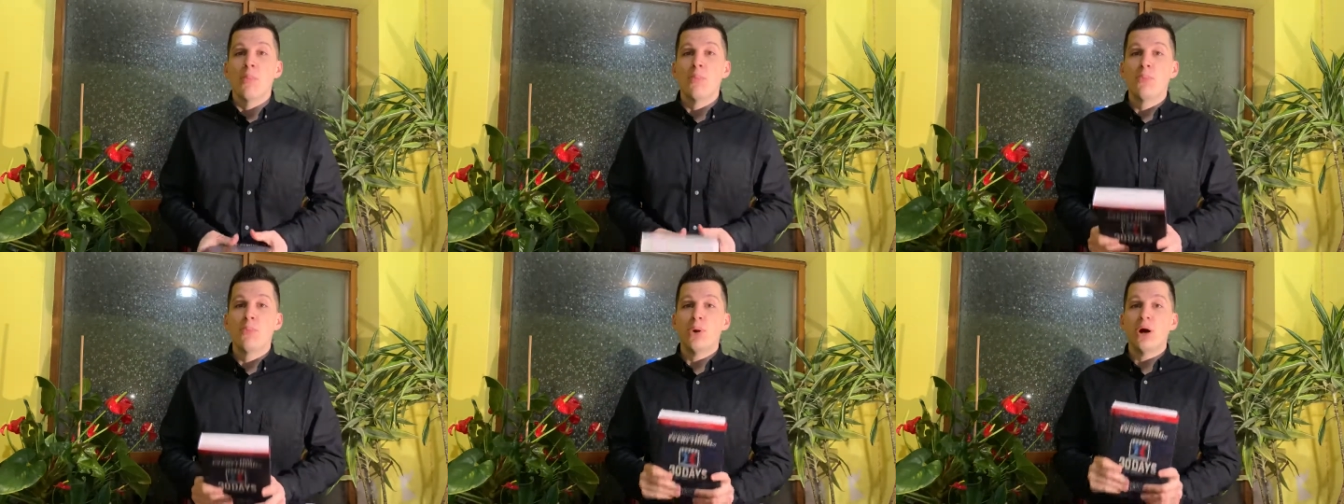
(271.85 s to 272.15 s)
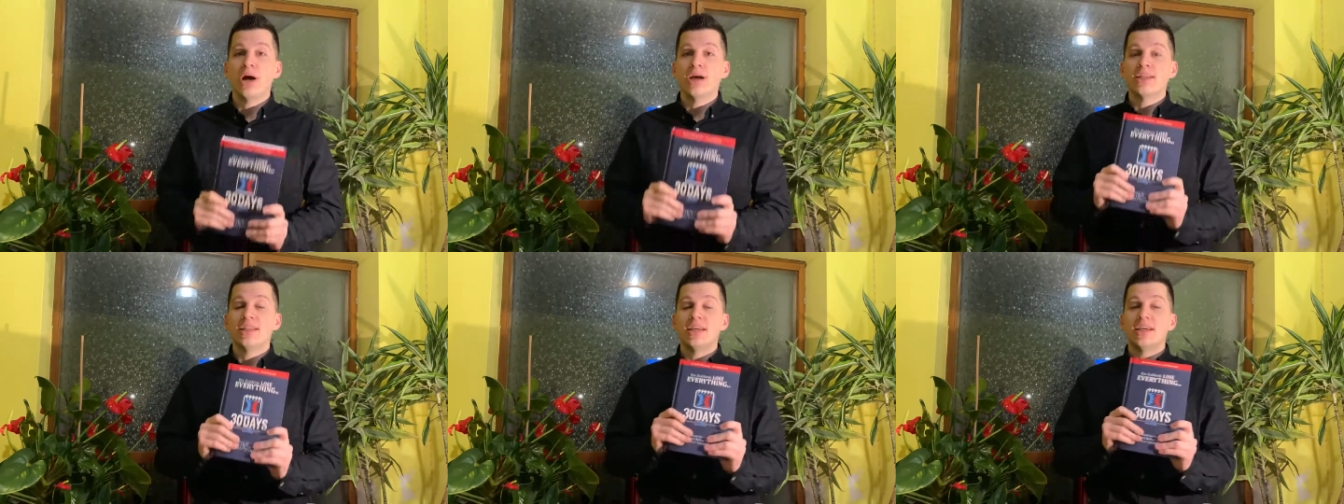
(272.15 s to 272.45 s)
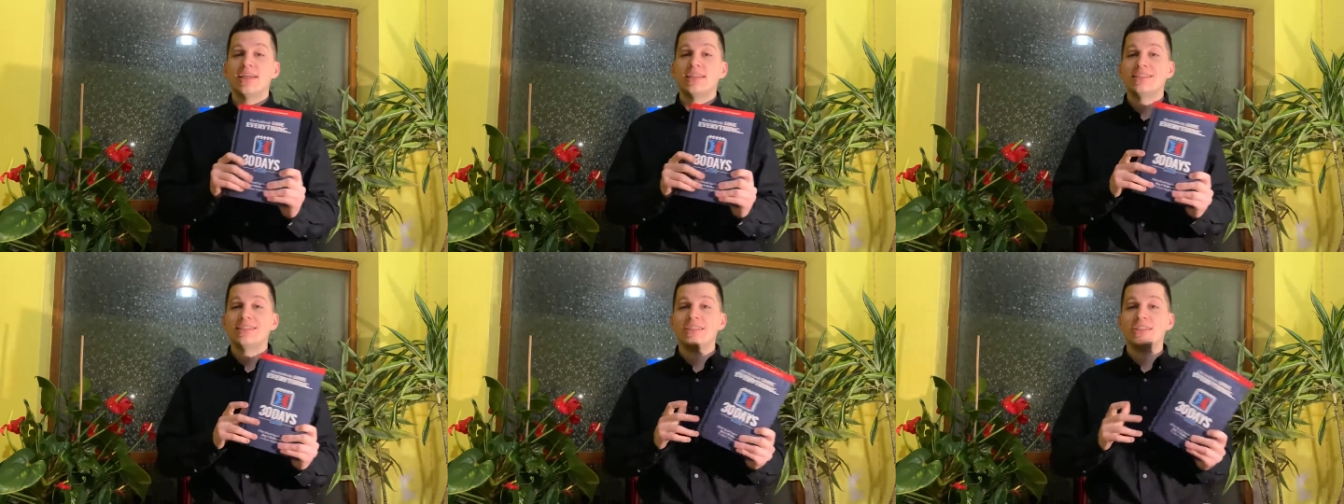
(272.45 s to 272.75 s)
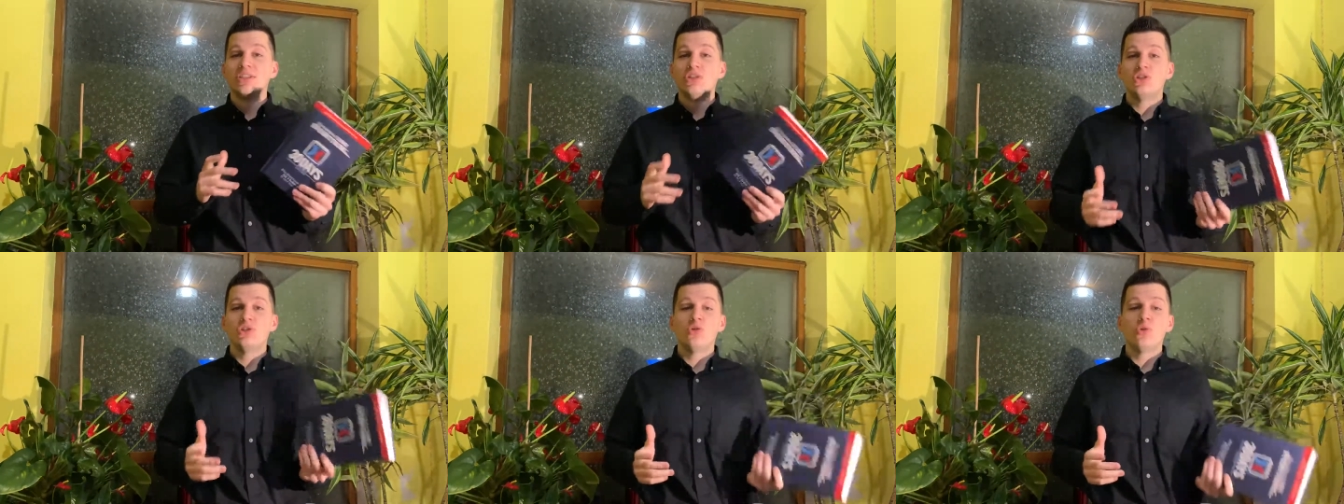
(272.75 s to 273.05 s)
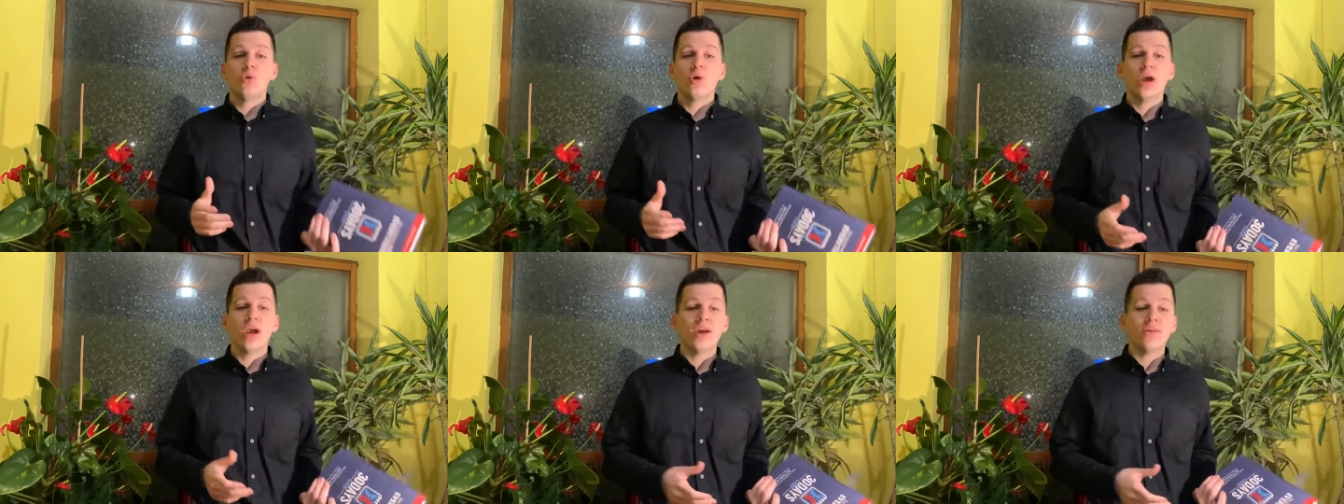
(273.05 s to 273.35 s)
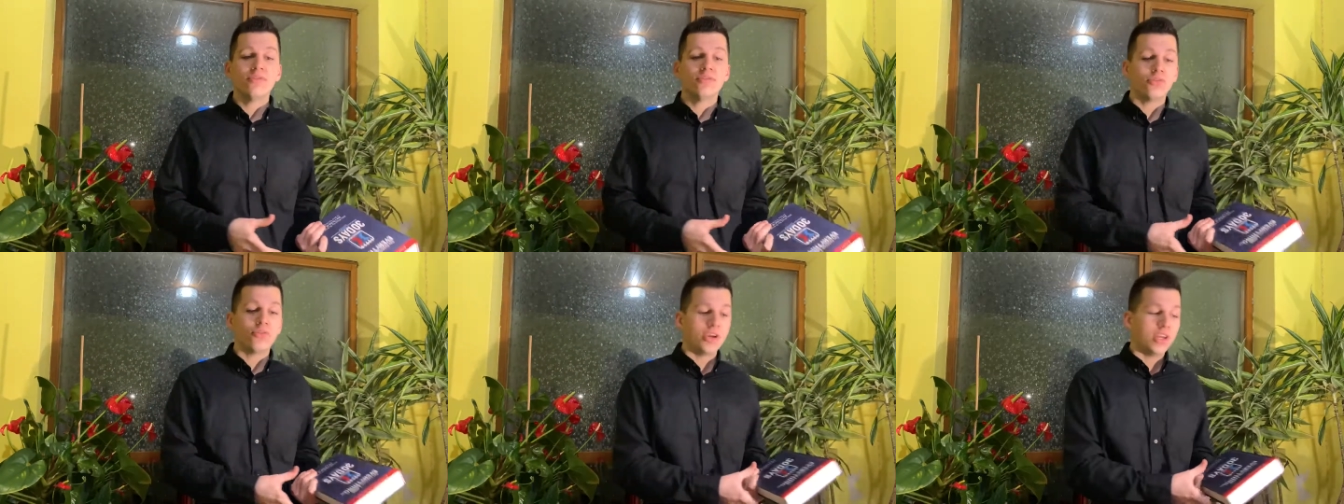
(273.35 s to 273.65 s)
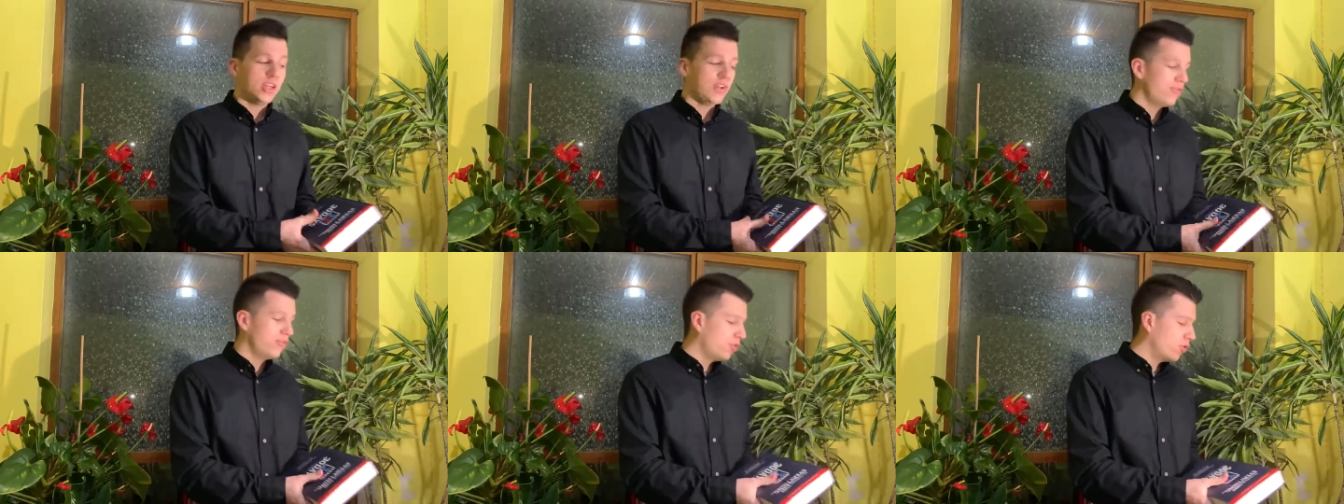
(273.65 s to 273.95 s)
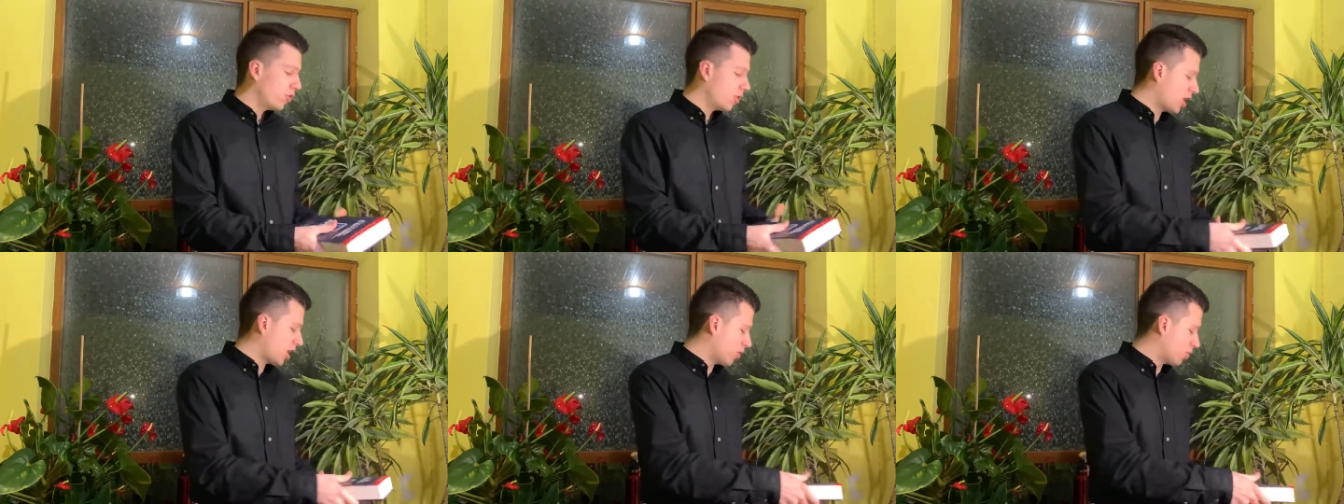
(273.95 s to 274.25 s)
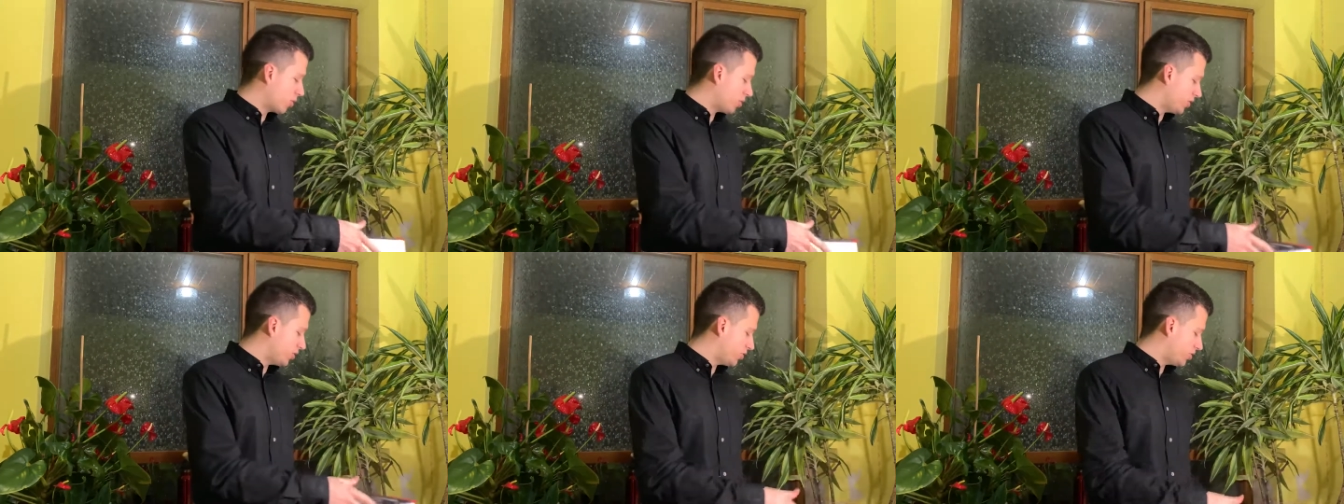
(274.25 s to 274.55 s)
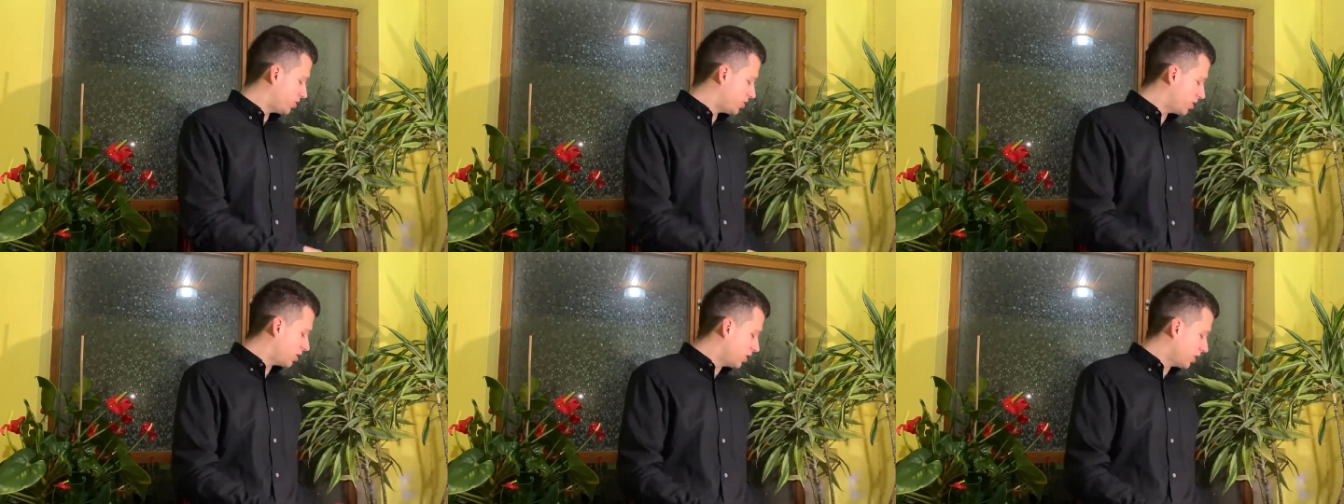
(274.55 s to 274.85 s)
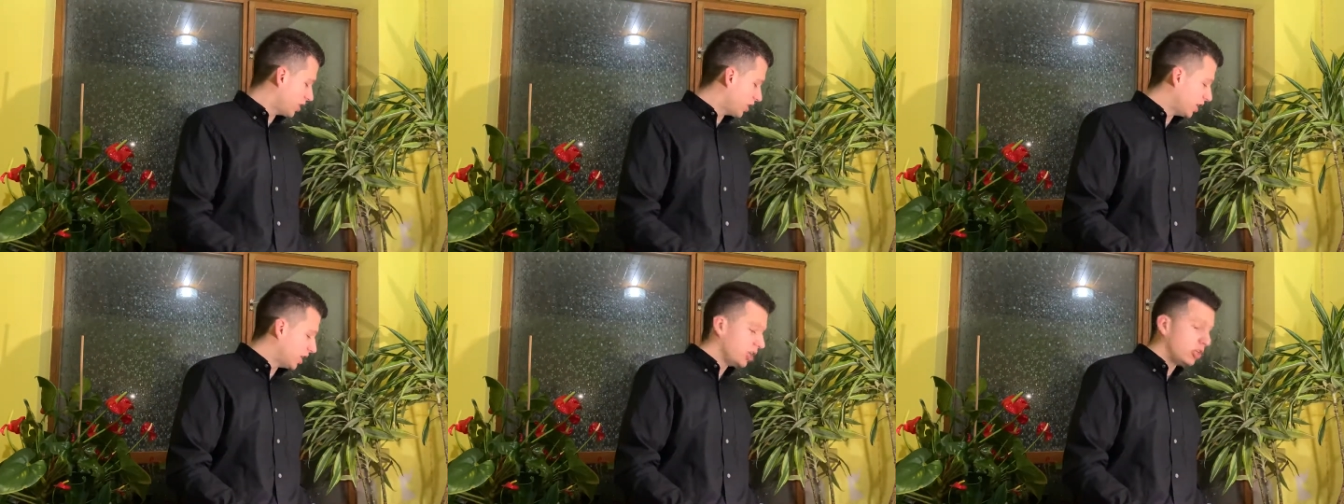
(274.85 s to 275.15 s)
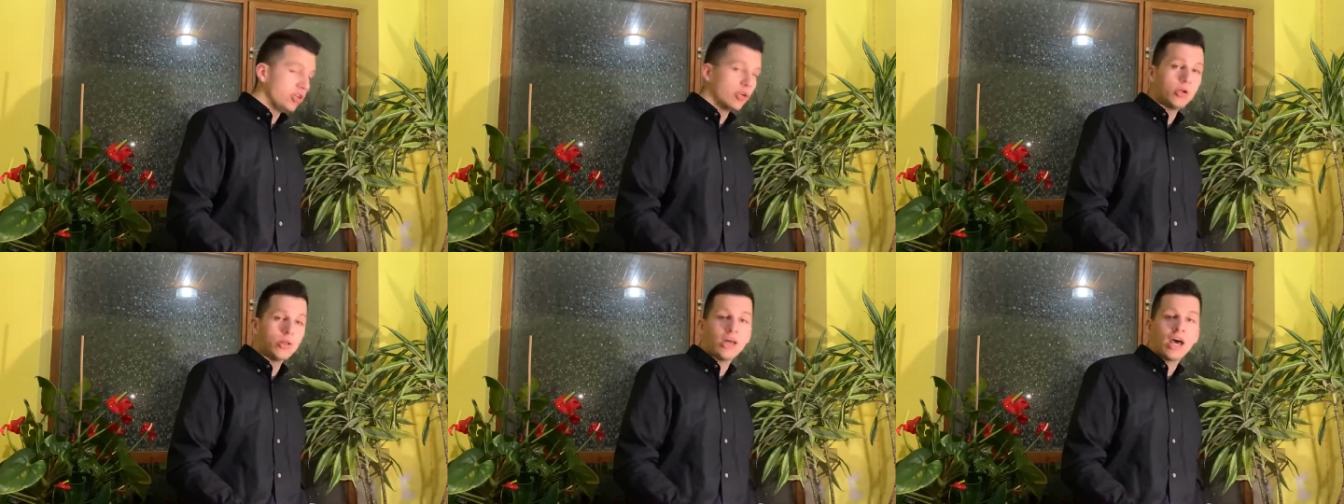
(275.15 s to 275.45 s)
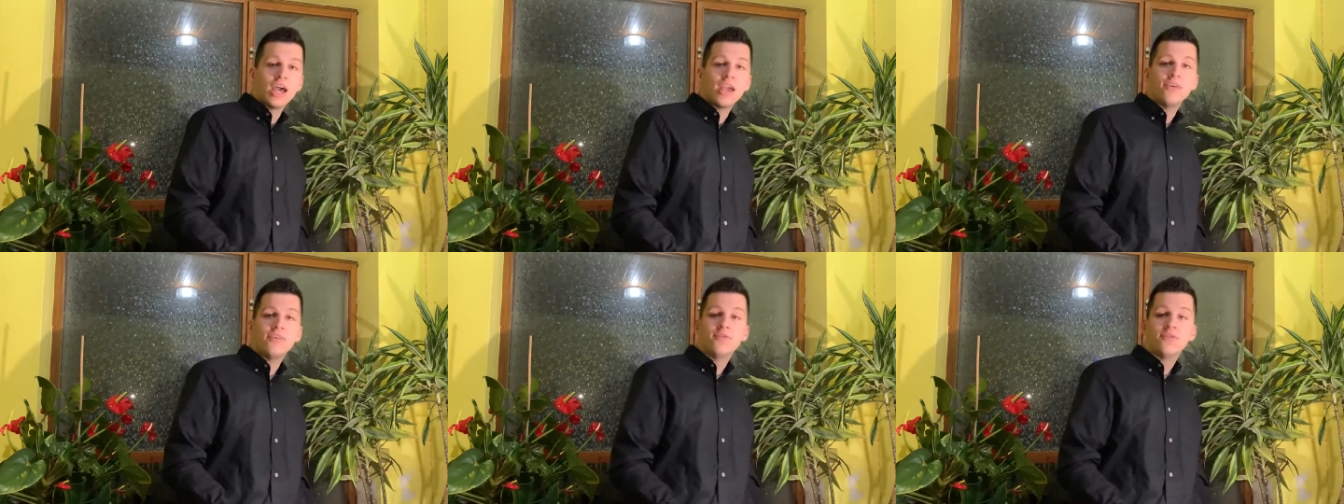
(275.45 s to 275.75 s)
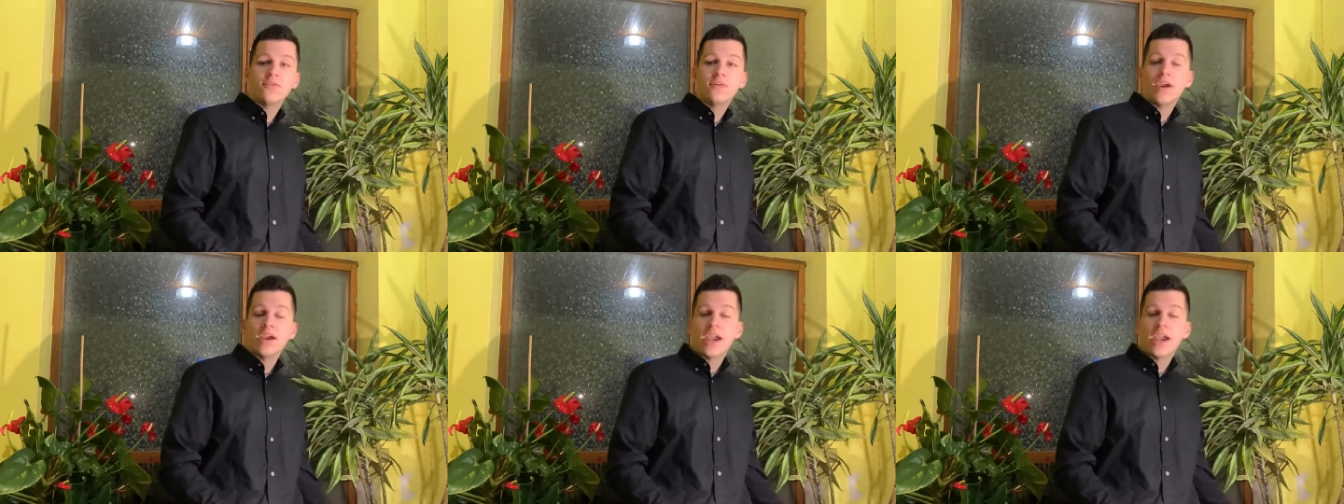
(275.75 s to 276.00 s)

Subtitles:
but since you have 24 hours in your life